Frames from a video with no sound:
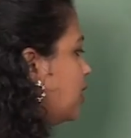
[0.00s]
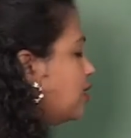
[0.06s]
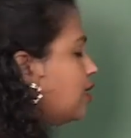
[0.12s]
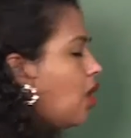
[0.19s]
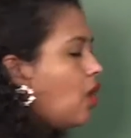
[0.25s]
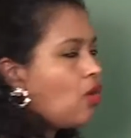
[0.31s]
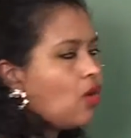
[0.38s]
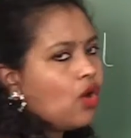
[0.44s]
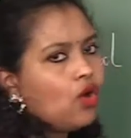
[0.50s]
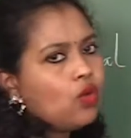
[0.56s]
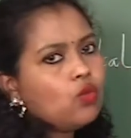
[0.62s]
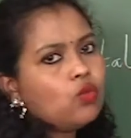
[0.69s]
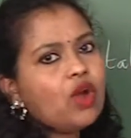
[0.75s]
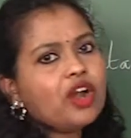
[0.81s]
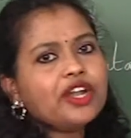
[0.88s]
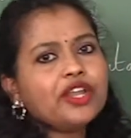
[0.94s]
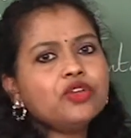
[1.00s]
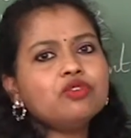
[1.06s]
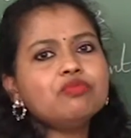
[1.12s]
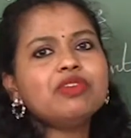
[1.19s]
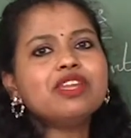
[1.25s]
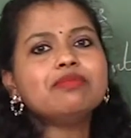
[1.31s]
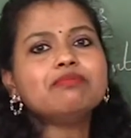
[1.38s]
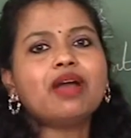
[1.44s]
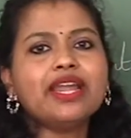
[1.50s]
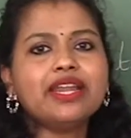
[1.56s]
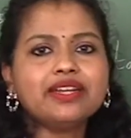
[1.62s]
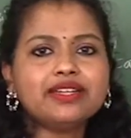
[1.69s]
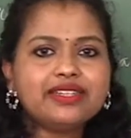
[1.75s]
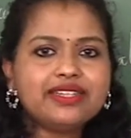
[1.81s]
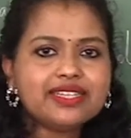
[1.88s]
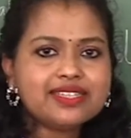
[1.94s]
Now, what do you mean
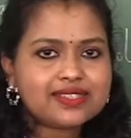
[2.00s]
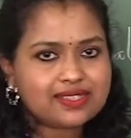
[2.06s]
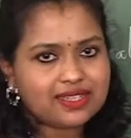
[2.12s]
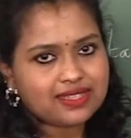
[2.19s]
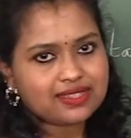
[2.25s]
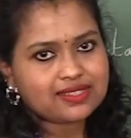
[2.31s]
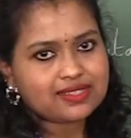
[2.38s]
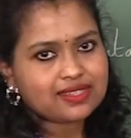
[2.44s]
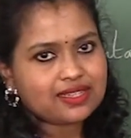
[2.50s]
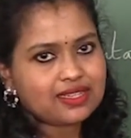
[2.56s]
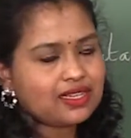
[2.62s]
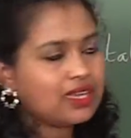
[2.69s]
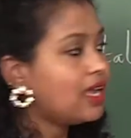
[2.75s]
by disease?